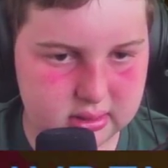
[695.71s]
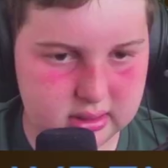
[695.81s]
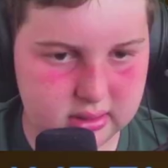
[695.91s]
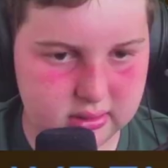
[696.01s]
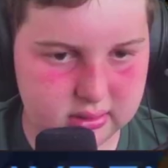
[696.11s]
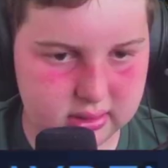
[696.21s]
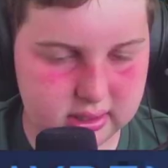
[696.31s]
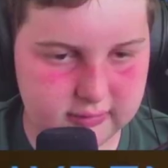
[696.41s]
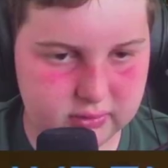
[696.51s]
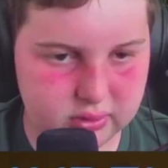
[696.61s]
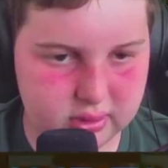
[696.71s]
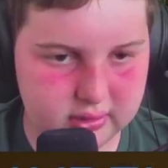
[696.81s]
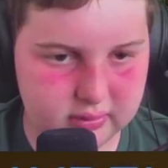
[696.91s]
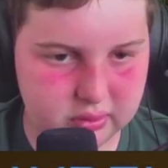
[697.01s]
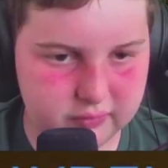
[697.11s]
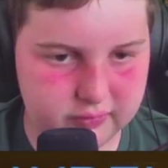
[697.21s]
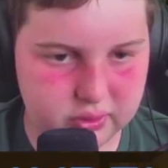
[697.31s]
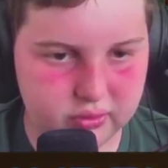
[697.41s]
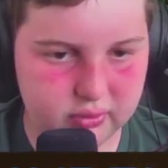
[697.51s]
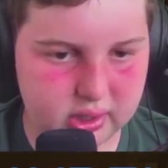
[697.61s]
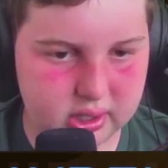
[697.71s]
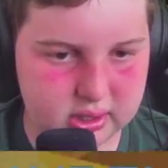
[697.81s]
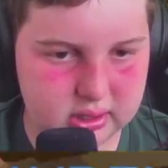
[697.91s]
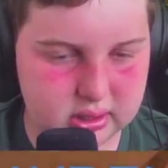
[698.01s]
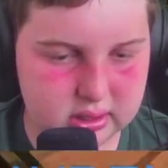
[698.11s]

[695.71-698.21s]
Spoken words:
It'll give you a little fuel rod.